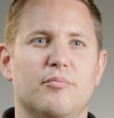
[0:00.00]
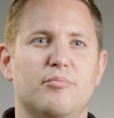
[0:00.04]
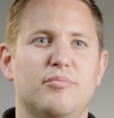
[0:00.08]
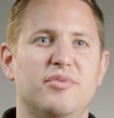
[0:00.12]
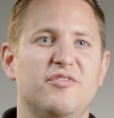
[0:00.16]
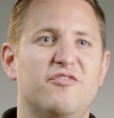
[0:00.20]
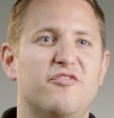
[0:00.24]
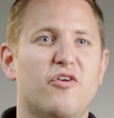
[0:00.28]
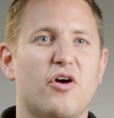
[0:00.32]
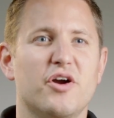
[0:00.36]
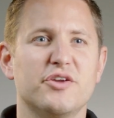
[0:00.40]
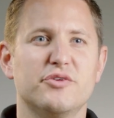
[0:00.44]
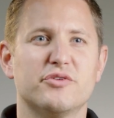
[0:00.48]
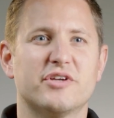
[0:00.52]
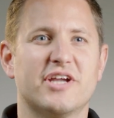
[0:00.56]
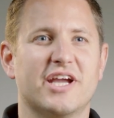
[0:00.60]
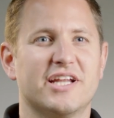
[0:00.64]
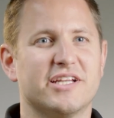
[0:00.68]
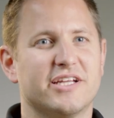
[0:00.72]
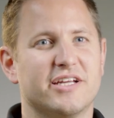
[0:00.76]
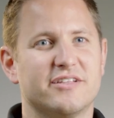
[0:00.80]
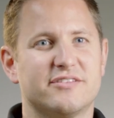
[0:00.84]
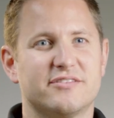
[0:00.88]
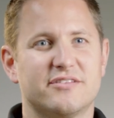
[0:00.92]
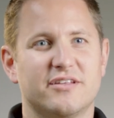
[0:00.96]
Before you
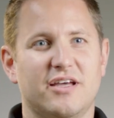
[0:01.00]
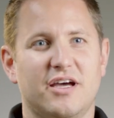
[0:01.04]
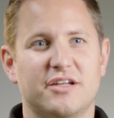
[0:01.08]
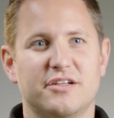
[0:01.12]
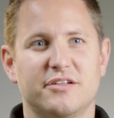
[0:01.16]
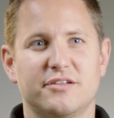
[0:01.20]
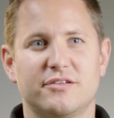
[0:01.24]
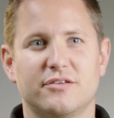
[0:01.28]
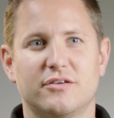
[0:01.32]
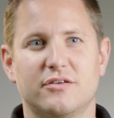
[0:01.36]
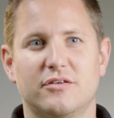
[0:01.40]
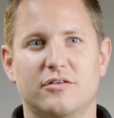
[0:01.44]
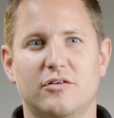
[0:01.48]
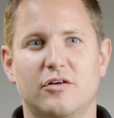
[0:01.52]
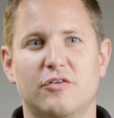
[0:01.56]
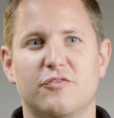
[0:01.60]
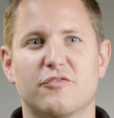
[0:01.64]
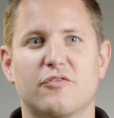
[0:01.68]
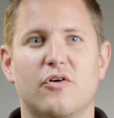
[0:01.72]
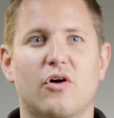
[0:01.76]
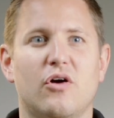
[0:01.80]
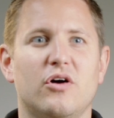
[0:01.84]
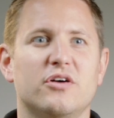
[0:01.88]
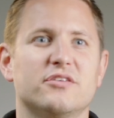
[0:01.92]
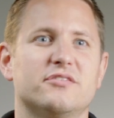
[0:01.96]
can get started,
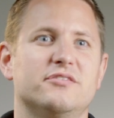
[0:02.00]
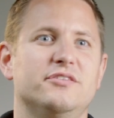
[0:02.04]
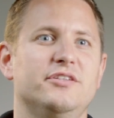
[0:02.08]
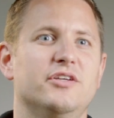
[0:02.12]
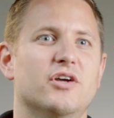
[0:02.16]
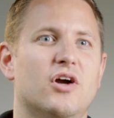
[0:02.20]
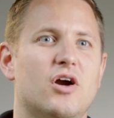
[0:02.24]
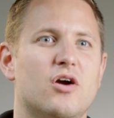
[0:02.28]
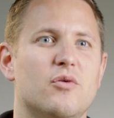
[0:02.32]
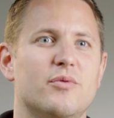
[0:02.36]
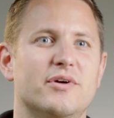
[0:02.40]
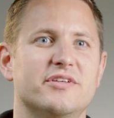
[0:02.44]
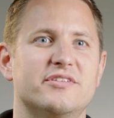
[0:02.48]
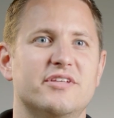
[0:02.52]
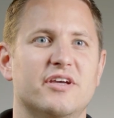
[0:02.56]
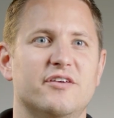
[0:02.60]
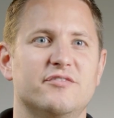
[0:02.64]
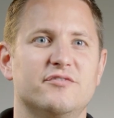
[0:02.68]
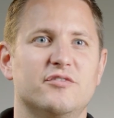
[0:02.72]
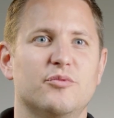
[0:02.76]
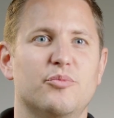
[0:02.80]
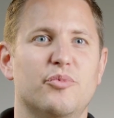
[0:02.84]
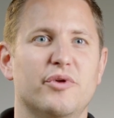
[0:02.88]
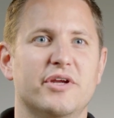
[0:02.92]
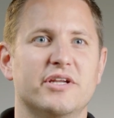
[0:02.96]
of course you always
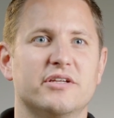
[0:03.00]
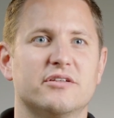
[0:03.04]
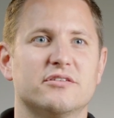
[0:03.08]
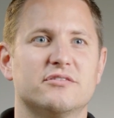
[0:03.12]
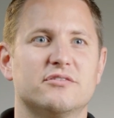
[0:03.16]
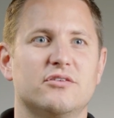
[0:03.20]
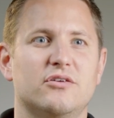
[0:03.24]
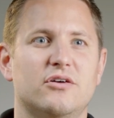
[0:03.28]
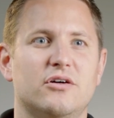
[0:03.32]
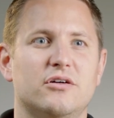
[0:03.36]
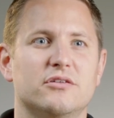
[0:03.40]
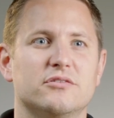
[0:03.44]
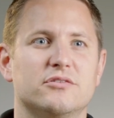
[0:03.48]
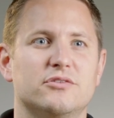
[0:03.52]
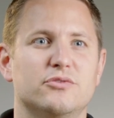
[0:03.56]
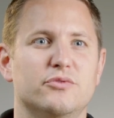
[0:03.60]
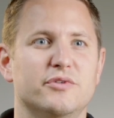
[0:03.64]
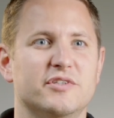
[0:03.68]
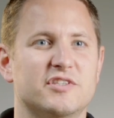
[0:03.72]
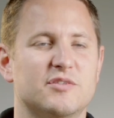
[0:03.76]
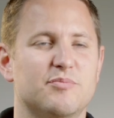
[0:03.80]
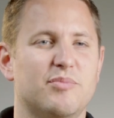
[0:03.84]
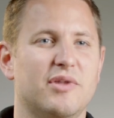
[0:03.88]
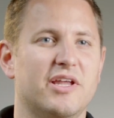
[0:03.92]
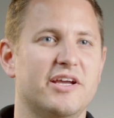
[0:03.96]
have to bring the saw to
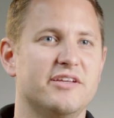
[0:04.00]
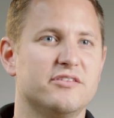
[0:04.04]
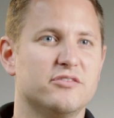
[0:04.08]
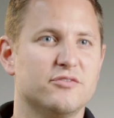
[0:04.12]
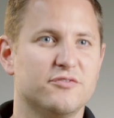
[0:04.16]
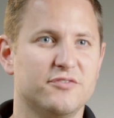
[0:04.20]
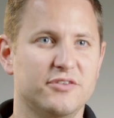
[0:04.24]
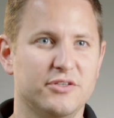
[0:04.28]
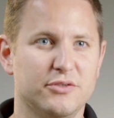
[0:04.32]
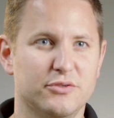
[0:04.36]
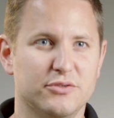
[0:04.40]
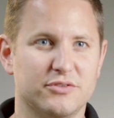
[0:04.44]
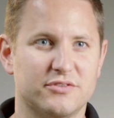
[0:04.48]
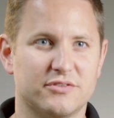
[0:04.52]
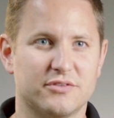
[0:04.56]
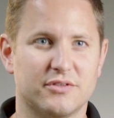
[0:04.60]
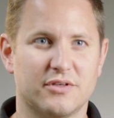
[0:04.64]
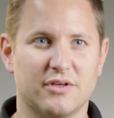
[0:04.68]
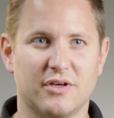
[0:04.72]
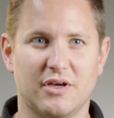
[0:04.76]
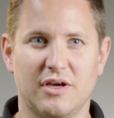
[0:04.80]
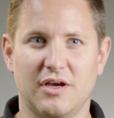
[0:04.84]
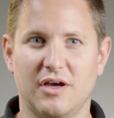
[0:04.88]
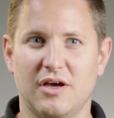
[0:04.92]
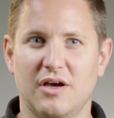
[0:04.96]
its place of use.
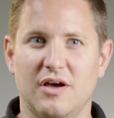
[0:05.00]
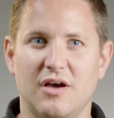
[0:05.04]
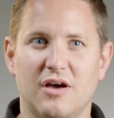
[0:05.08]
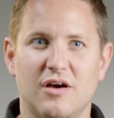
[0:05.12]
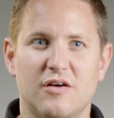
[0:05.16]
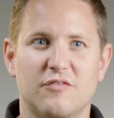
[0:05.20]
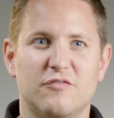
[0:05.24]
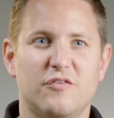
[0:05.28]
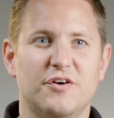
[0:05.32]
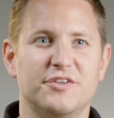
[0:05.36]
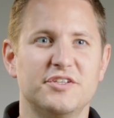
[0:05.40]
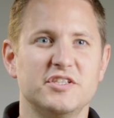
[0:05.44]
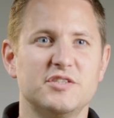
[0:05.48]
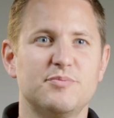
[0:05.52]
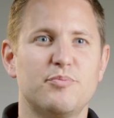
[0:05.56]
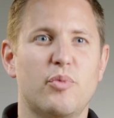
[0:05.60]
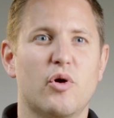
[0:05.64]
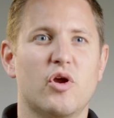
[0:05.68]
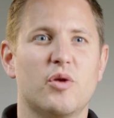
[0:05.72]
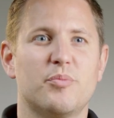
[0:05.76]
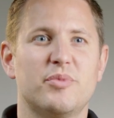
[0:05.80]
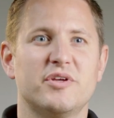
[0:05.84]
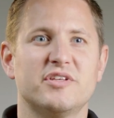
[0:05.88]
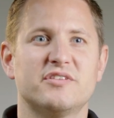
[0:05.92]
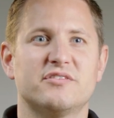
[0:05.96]
For this
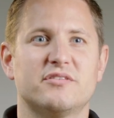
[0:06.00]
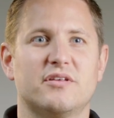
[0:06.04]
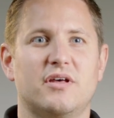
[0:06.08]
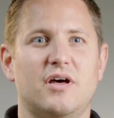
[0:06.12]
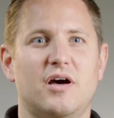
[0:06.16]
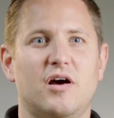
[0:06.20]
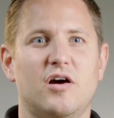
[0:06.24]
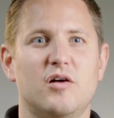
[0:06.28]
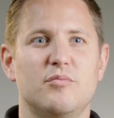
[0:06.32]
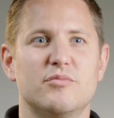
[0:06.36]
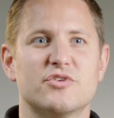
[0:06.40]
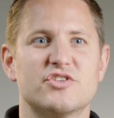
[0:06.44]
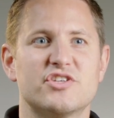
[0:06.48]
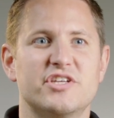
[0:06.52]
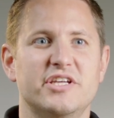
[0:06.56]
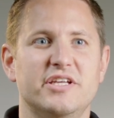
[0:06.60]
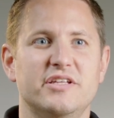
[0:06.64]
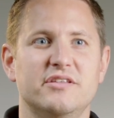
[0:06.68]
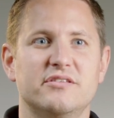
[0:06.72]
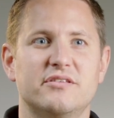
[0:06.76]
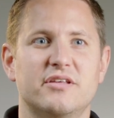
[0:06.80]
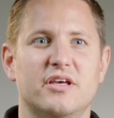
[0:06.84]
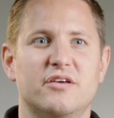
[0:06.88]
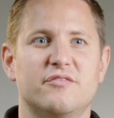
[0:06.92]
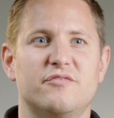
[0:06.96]
purpose, our
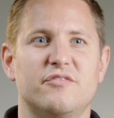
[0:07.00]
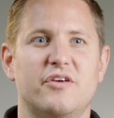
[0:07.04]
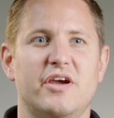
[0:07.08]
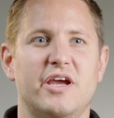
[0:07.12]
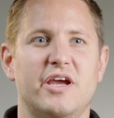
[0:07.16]
machines have